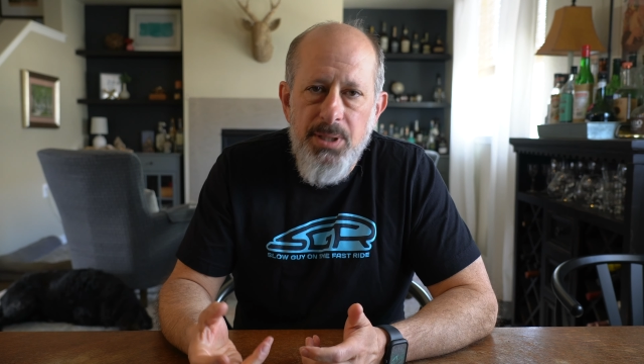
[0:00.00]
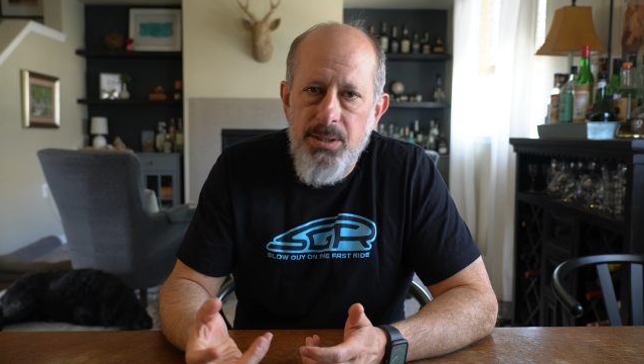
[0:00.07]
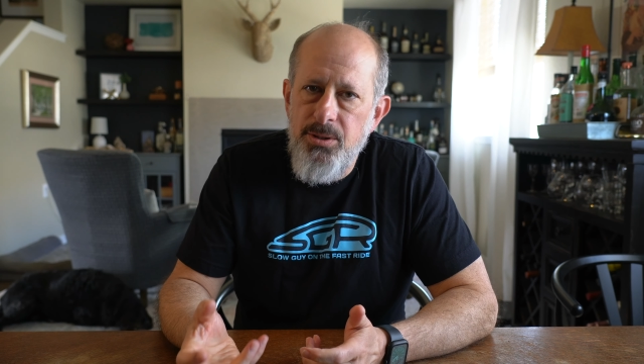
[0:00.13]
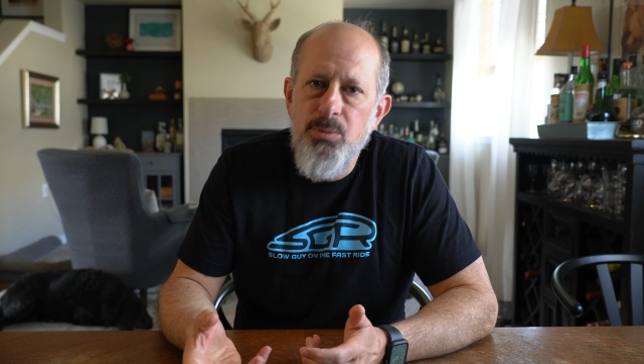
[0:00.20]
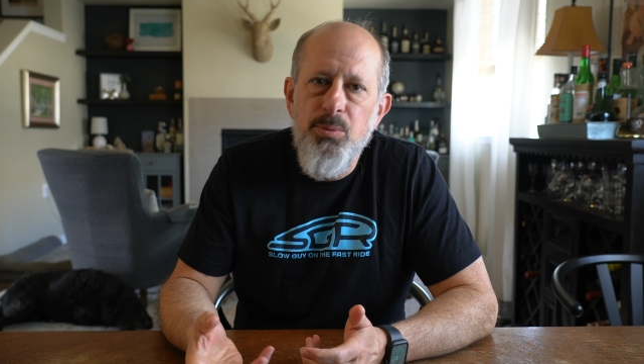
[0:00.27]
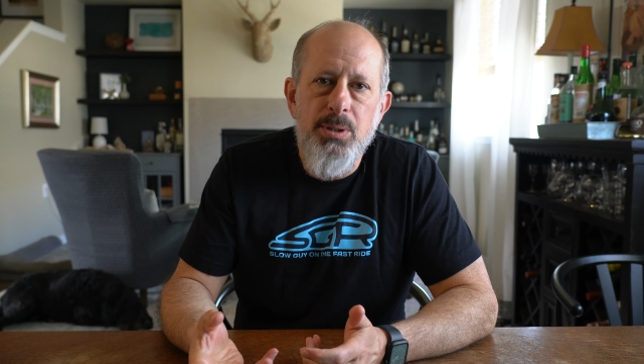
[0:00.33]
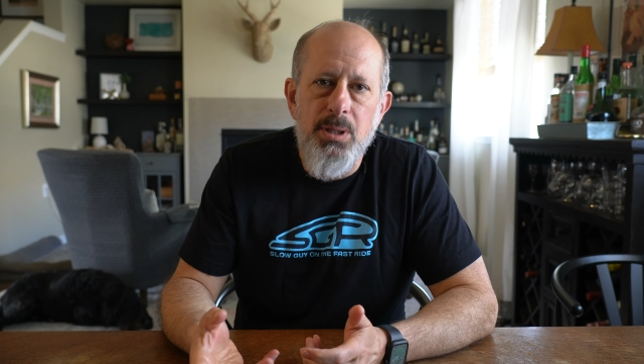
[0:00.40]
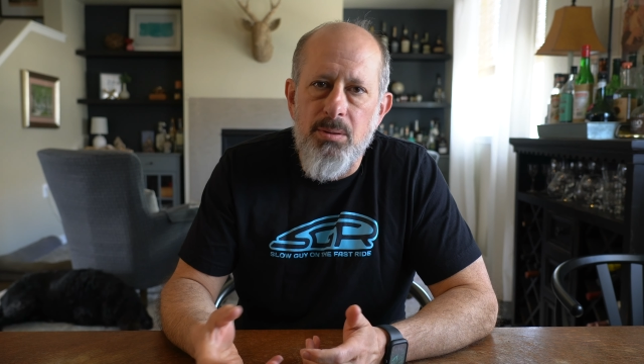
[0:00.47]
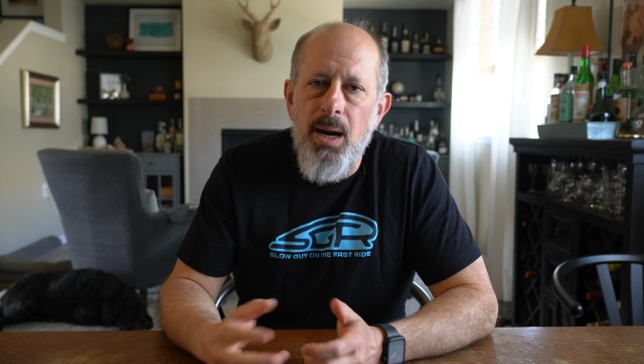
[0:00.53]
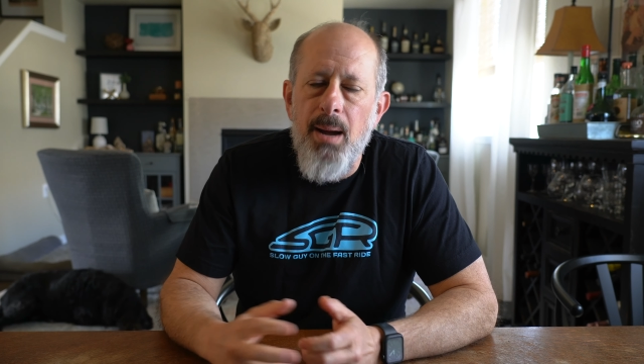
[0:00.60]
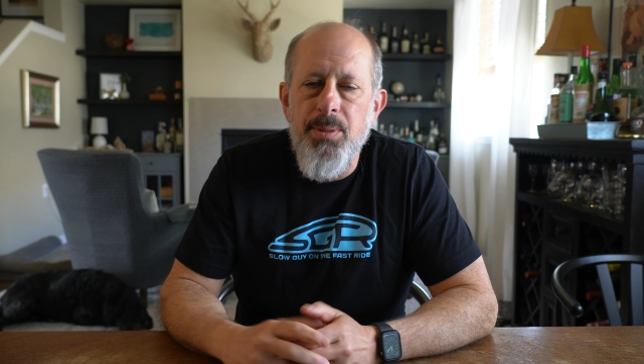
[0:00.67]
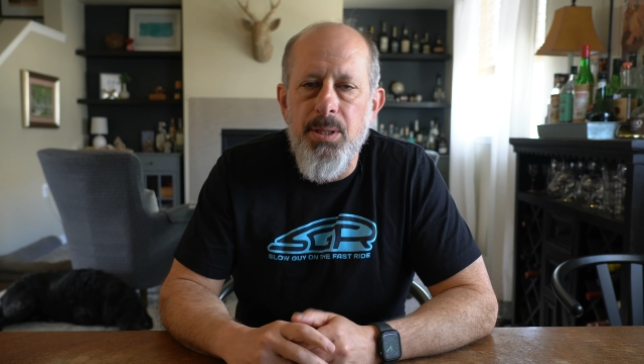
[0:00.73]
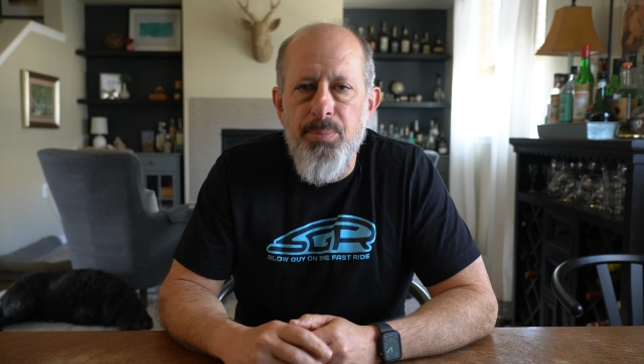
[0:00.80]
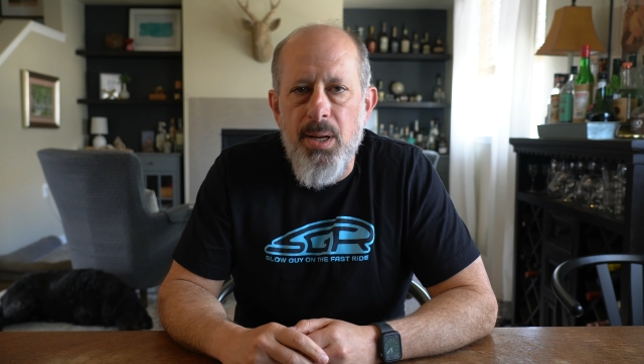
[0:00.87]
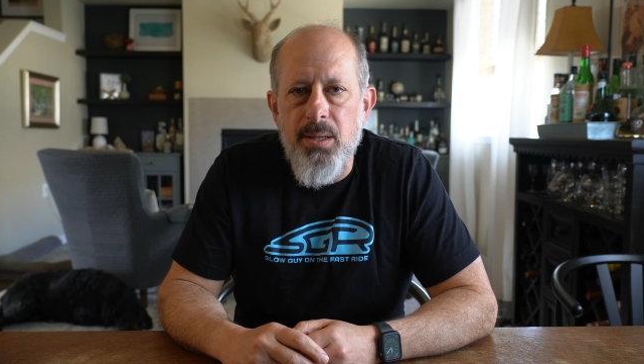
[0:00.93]
I do want to
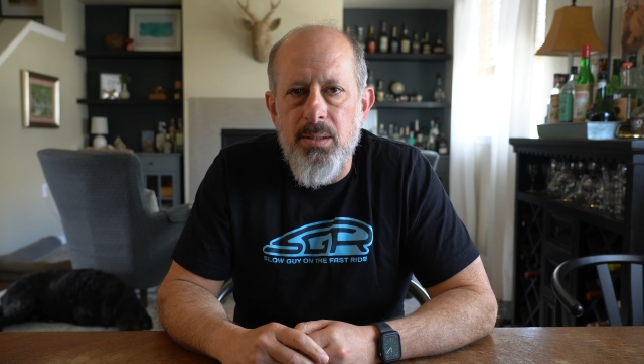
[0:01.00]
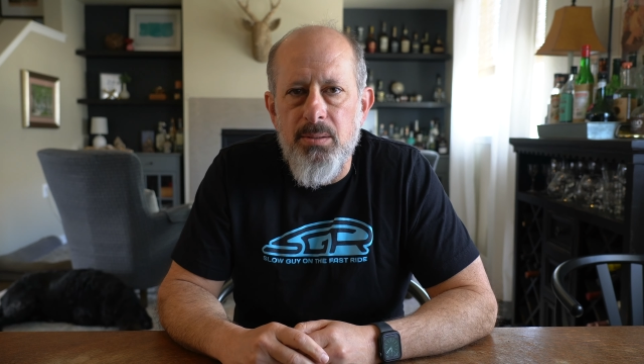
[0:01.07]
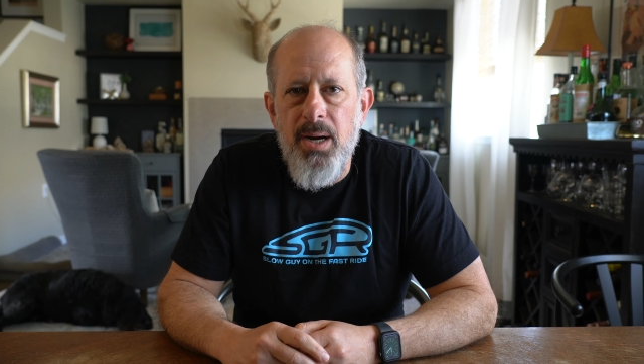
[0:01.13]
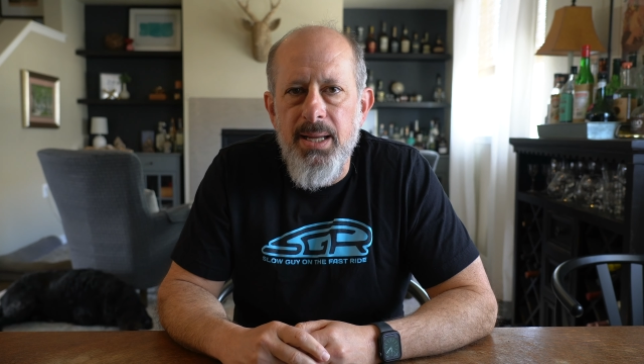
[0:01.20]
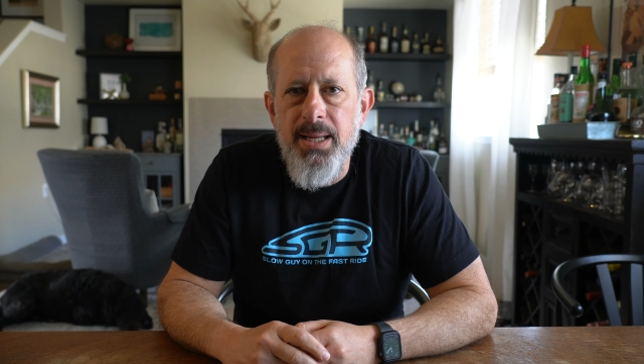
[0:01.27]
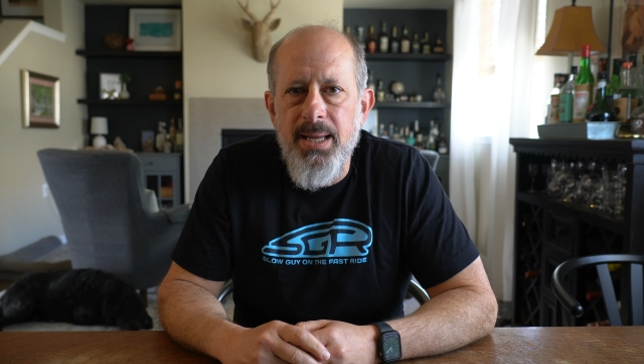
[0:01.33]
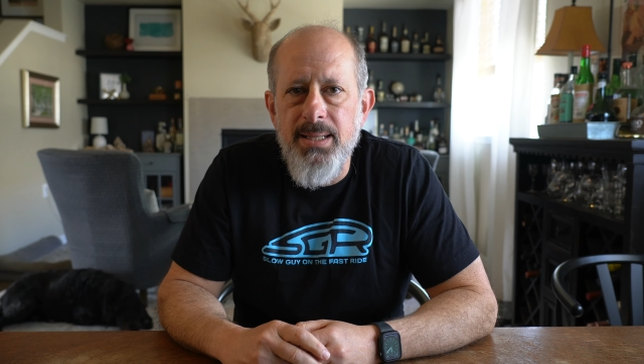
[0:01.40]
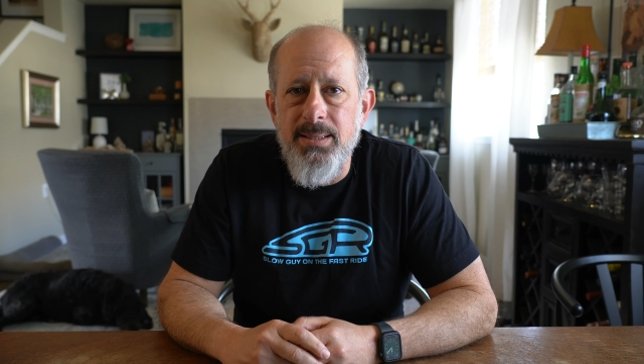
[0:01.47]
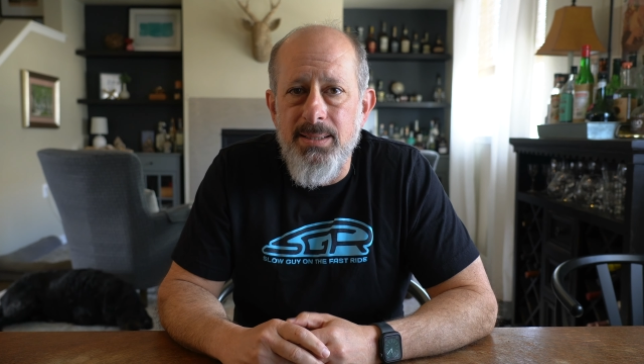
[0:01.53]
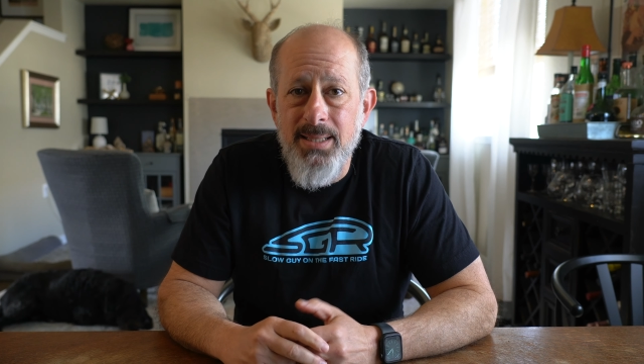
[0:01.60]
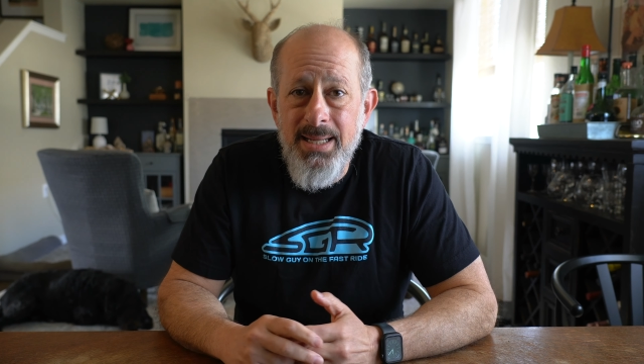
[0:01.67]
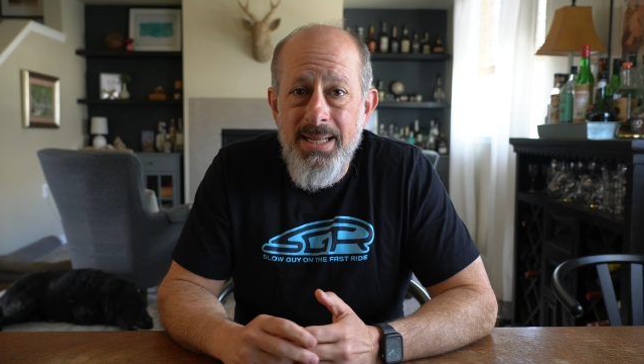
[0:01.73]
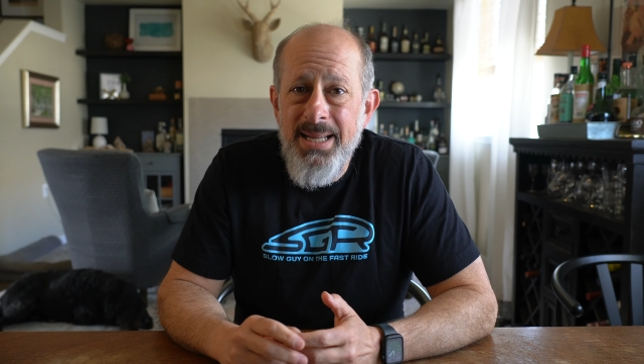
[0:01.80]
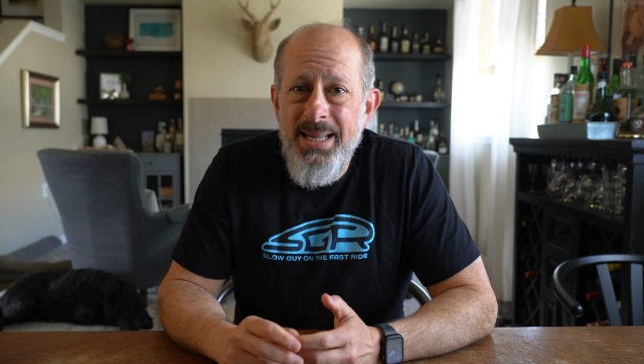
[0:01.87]
grab the bottle right-handed.